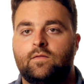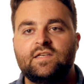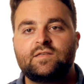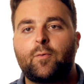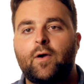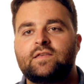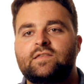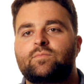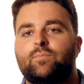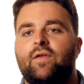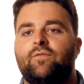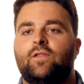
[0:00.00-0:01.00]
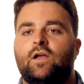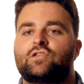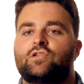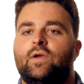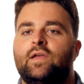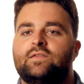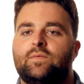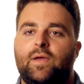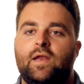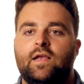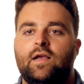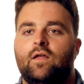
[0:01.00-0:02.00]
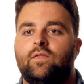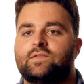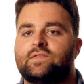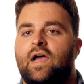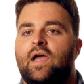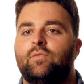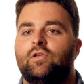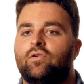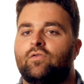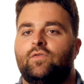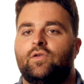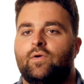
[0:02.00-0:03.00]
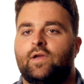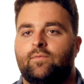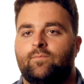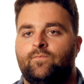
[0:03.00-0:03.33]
These prices may fluctuate depending on the time of your viewing.